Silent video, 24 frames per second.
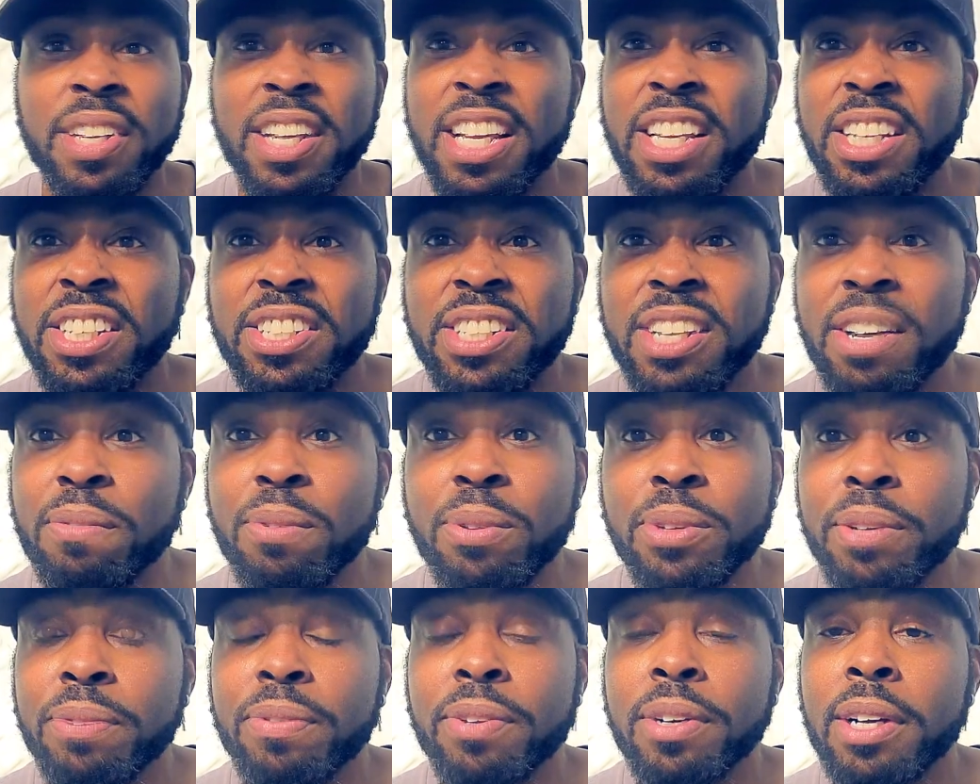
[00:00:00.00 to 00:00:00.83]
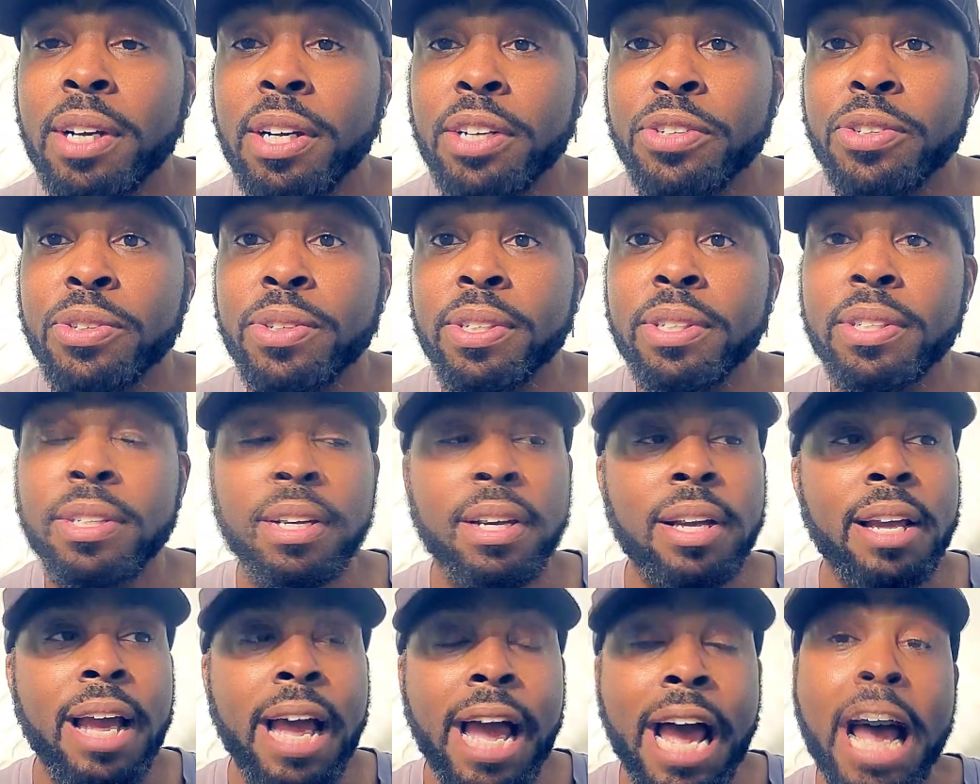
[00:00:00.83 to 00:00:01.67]
in several different countries
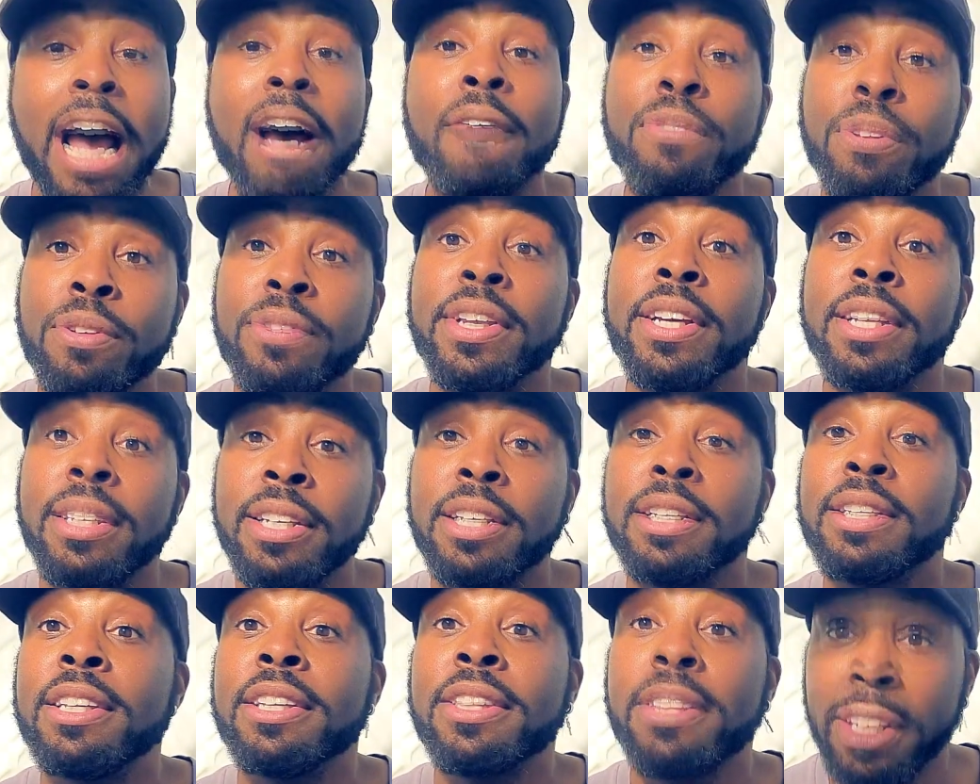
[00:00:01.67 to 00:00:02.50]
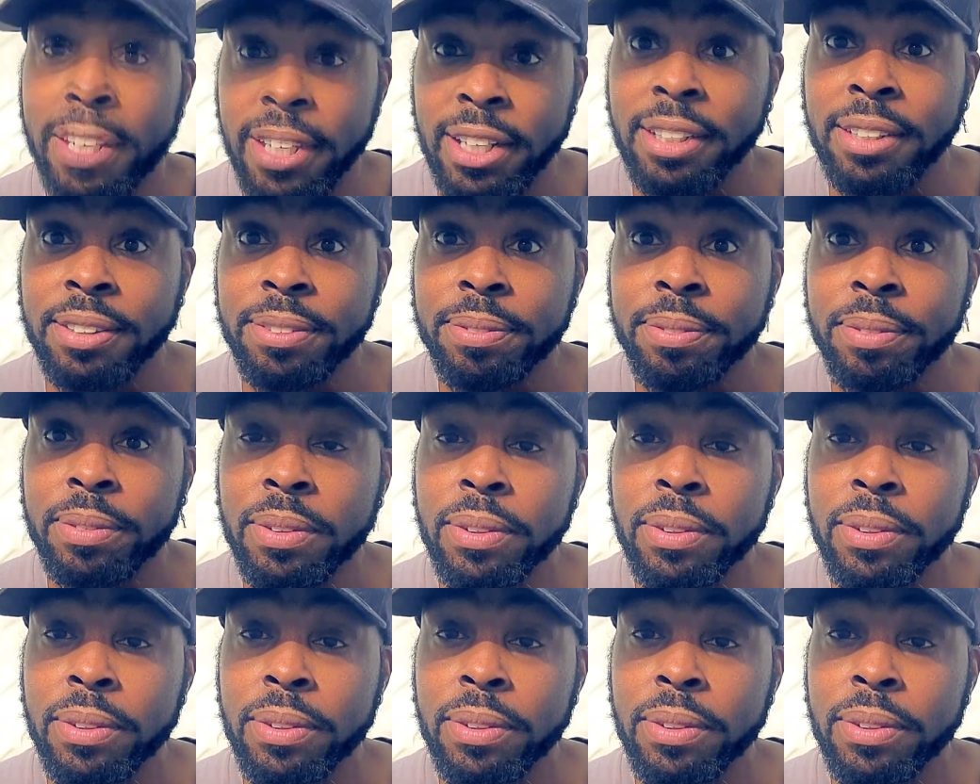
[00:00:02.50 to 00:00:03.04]
after they did the thing.